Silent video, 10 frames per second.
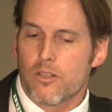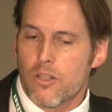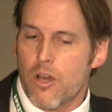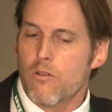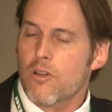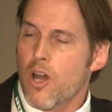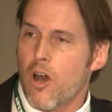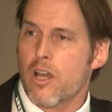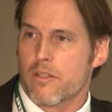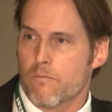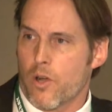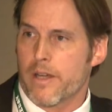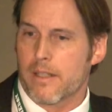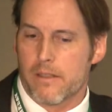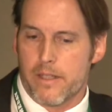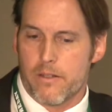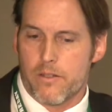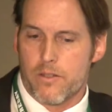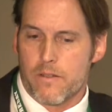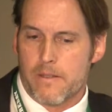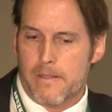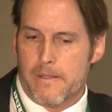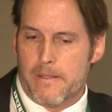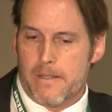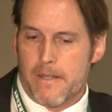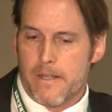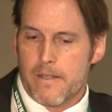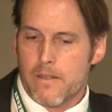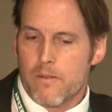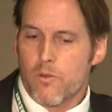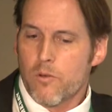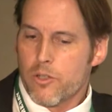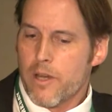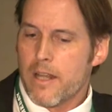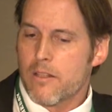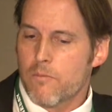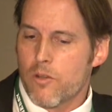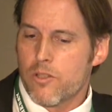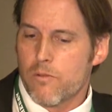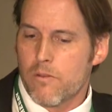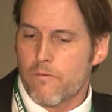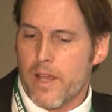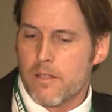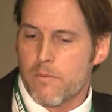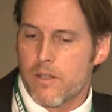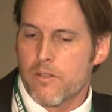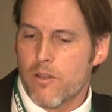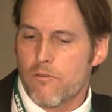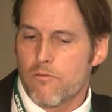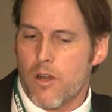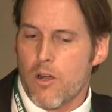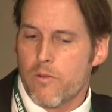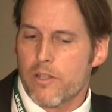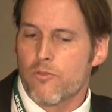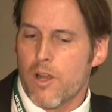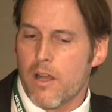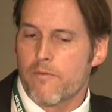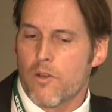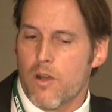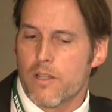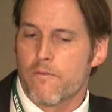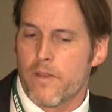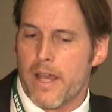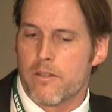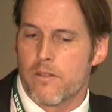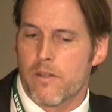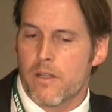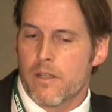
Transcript: low-cost market leaders who attract the most new investment and so grow and drive costs faster.